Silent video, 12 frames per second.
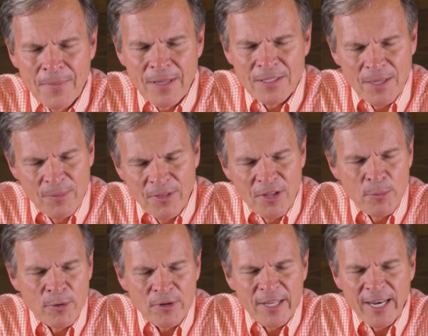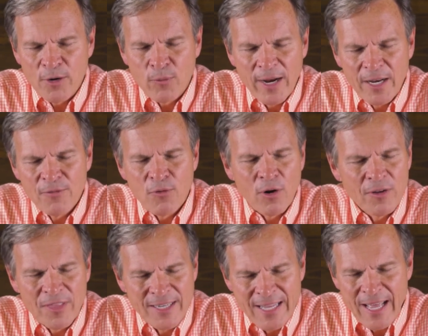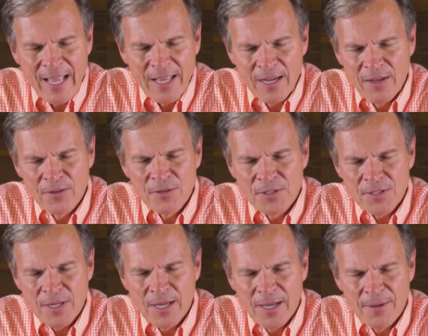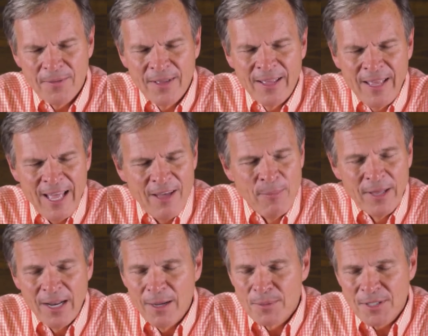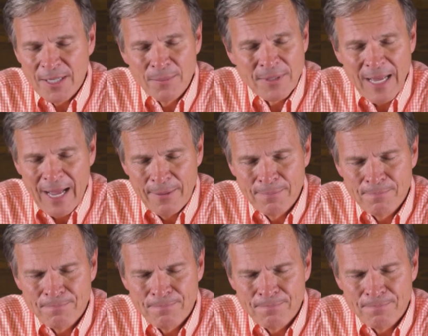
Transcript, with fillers: Some of them are getting ready for the day, others uh, have been up sometime.